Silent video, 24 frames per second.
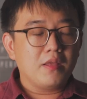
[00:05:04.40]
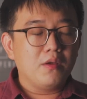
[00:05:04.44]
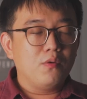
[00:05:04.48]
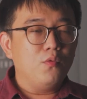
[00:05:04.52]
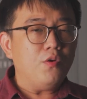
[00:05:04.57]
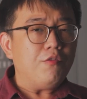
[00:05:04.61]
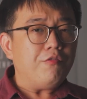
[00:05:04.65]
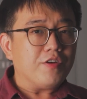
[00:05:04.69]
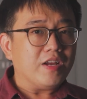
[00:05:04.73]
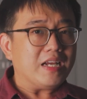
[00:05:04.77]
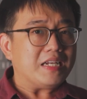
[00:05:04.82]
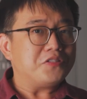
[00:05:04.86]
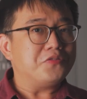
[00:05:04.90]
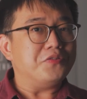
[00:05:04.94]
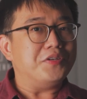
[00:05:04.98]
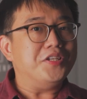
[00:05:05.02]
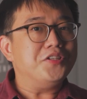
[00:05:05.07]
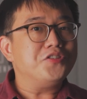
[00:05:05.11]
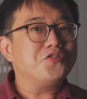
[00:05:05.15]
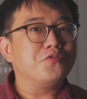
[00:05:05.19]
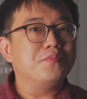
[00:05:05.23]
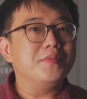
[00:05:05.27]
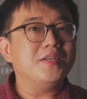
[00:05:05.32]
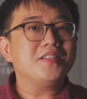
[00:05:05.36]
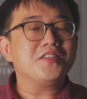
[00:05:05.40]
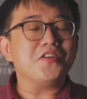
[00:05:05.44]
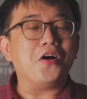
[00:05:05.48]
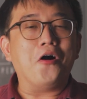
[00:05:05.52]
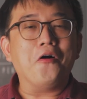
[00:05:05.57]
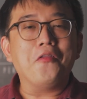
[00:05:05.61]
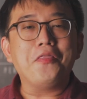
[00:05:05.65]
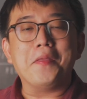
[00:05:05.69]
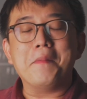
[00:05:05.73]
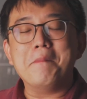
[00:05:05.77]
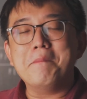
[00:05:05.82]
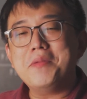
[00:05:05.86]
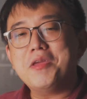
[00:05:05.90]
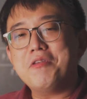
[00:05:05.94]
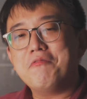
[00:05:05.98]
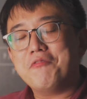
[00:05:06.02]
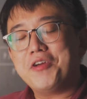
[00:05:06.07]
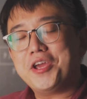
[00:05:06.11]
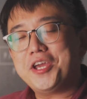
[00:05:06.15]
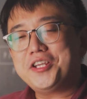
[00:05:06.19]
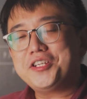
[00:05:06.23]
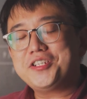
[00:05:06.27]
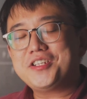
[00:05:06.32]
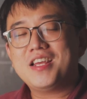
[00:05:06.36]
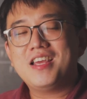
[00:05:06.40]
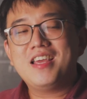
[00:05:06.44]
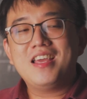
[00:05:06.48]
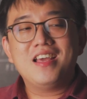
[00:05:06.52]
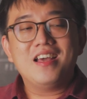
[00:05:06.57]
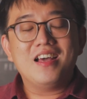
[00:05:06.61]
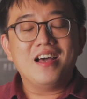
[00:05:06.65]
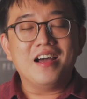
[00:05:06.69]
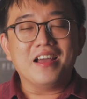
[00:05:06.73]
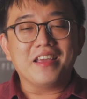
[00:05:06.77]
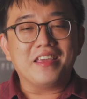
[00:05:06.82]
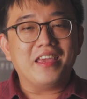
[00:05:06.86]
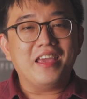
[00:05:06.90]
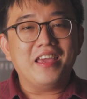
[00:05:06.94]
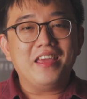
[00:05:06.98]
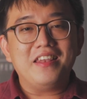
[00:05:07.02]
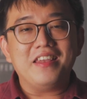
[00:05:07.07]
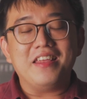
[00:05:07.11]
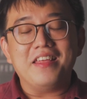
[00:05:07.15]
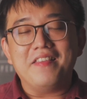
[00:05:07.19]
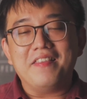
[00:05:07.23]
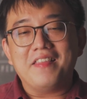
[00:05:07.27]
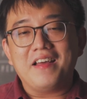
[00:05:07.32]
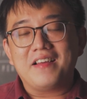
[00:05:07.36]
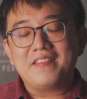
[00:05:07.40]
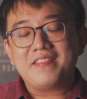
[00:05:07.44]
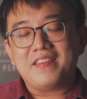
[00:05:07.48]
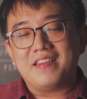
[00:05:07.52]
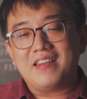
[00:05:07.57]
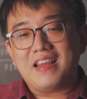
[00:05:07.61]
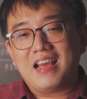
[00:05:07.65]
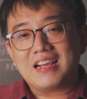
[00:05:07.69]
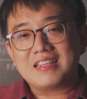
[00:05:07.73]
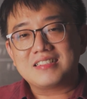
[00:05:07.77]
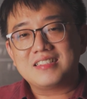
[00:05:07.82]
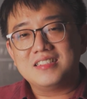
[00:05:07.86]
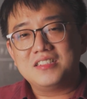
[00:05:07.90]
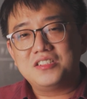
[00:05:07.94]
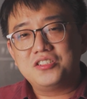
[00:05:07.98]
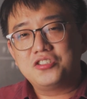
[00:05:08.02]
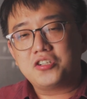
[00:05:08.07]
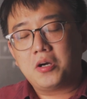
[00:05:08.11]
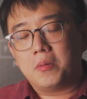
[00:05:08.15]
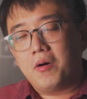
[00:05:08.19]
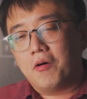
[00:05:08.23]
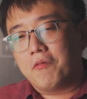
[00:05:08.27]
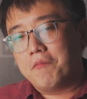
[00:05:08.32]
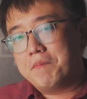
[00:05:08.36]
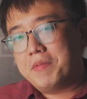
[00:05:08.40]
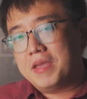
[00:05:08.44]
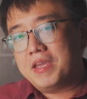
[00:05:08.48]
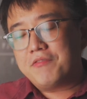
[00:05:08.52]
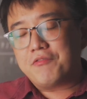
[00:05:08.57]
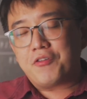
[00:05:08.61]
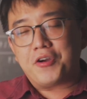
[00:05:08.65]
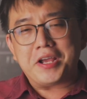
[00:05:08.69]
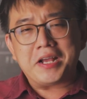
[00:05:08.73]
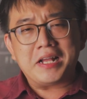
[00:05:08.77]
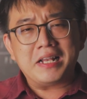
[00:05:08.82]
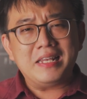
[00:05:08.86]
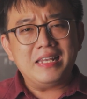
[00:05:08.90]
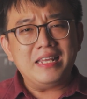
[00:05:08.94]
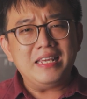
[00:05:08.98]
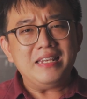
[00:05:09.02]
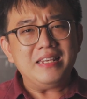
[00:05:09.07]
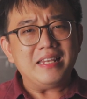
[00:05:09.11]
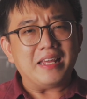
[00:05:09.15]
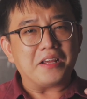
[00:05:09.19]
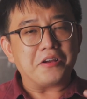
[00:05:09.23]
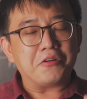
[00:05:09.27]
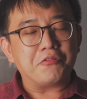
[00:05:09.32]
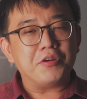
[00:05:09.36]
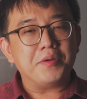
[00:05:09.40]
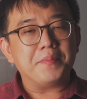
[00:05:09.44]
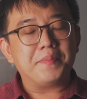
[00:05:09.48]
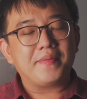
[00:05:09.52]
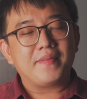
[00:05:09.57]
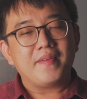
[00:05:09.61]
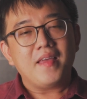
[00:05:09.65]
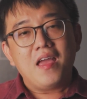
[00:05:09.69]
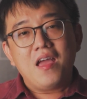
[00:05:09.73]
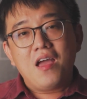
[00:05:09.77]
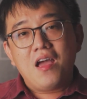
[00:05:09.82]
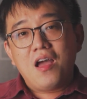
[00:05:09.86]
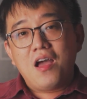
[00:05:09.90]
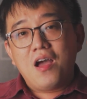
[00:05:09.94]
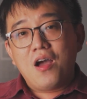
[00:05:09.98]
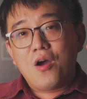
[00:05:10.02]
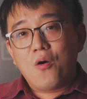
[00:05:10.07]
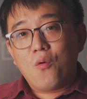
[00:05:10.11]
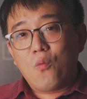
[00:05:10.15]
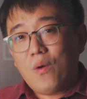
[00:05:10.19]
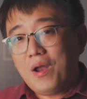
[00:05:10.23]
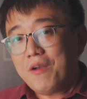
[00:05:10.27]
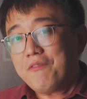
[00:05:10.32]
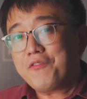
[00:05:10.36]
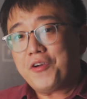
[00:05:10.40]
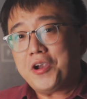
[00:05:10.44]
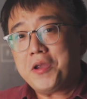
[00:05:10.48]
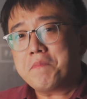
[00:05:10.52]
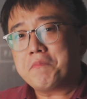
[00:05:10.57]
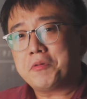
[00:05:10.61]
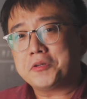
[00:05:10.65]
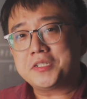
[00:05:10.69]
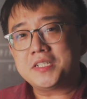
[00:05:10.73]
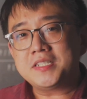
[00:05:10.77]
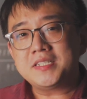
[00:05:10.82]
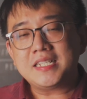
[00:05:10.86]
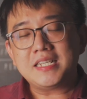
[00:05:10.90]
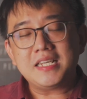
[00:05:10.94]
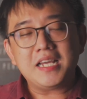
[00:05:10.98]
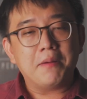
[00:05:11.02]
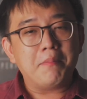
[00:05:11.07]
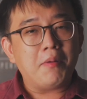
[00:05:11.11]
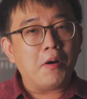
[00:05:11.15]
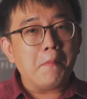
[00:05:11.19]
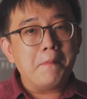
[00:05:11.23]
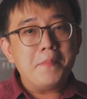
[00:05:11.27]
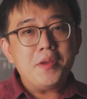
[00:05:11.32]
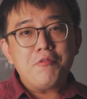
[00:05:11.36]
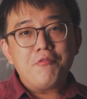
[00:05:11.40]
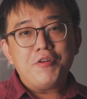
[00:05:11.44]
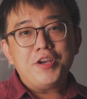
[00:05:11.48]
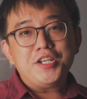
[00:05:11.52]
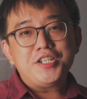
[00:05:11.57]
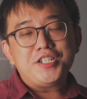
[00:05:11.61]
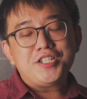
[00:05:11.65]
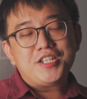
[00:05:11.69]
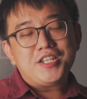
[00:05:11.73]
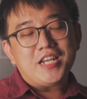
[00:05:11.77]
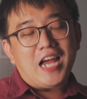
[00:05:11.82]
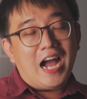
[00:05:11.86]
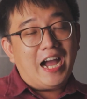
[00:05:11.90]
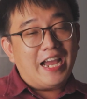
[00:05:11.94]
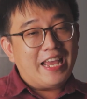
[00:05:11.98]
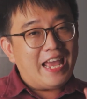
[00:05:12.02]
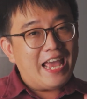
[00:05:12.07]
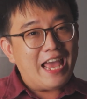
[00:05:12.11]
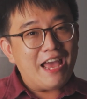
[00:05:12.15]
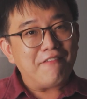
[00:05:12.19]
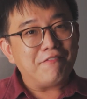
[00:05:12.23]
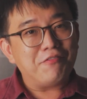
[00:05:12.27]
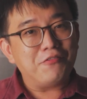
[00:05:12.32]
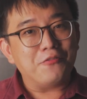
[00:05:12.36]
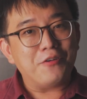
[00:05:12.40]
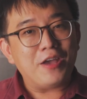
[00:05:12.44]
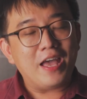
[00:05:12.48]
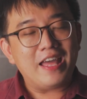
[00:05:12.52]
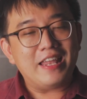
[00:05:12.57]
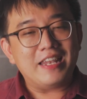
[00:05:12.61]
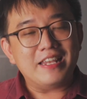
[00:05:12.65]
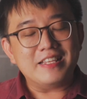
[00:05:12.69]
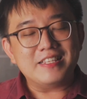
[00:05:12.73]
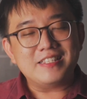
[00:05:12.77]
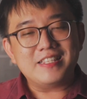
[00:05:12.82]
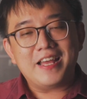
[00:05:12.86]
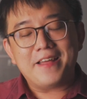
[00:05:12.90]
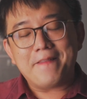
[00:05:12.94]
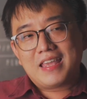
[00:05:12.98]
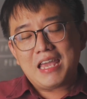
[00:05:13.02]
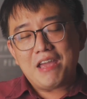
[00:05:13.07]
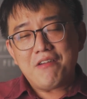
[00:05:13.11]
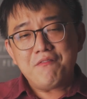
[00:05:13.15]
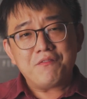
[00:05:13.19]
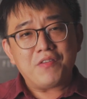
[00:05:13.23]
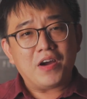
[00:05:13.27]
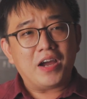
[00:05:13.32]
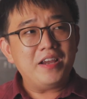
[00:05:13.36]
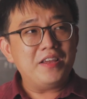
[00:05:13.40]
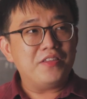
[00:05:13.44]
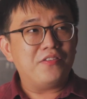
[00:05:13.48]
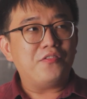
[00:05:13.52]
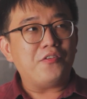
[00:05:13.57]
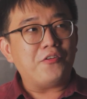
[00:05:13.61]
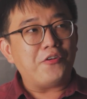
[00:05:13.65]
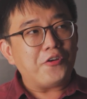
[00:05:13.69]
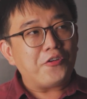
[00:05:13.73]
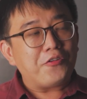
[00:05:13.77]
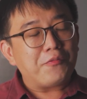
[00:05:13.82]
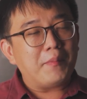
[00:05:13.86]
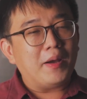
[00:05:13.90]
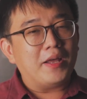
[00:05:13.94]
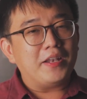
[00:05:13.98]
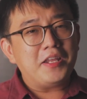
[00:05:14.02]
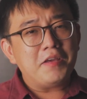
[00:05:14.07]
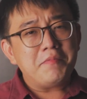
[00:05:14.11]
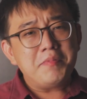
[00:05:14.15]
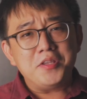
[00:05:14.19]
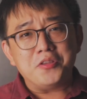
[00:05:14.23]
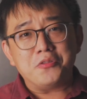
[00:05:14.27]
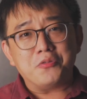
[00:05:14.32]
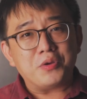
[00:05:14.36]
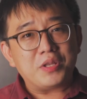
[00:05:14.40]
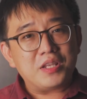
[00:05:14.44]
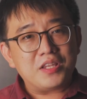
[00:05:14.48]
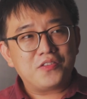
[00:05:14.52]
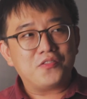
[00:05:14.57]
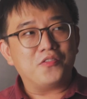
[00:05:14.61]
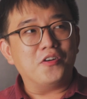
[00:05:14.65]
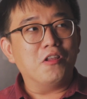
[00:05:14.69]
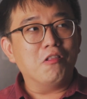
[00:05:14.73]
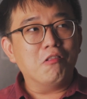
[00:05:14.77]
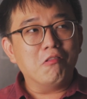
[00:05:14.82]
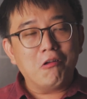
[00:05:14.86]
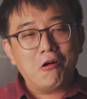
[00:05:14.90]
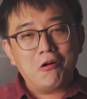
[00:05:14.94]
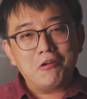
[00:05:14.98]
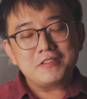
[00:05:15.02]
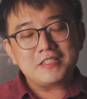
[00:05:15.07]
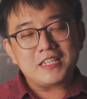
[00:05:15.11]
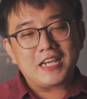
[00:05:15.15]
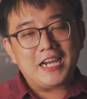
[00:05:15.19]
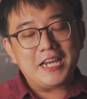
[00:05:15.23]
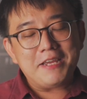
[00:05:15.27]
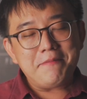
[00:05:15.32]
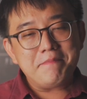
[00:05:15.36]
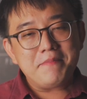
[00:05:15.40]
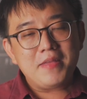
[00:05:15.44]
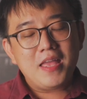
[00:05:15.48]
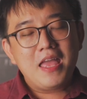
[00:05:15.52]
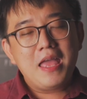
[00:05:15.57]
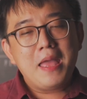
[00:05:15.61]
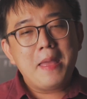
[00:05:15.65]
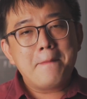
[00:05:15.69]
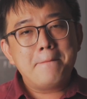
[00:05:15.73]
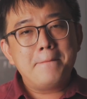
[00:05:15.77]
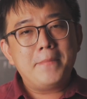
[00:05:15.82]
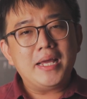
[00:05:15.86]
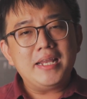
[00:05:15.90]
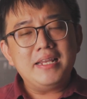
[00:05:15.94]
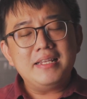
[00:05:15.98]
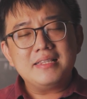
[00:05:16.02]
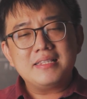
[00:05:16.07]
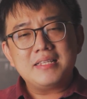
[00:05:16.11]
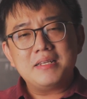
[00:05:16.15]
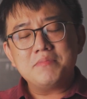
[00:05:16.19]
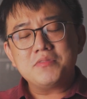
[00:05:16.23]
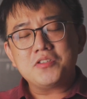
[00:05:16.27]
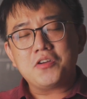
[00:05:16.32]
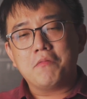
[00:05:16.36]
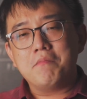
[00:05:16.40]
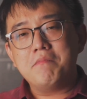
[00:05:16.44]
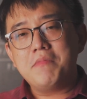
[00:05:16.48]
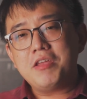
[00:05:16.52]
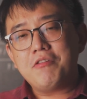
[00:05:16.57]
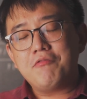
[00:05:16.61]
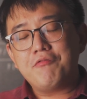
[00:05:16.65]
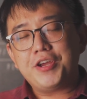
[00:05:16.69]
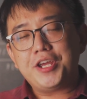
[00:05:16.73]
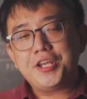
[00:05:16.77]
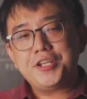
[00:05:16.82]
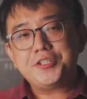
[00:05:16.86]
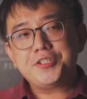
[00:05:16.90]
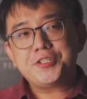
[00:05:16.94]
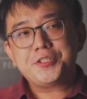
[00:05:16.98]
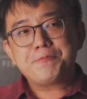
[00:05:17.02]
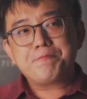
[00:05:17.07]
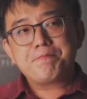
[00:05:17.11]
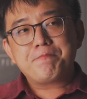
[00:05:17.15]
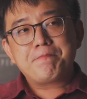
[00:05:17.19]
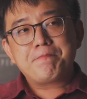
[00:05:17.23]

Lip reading: With regards to instruments on the mid-range, again, it does an excellent job of being very clean and crisp. One very important thing about mid-range I have to add is that Campfire is very smart. They've been doing this for a long time, but in terms of mid-range,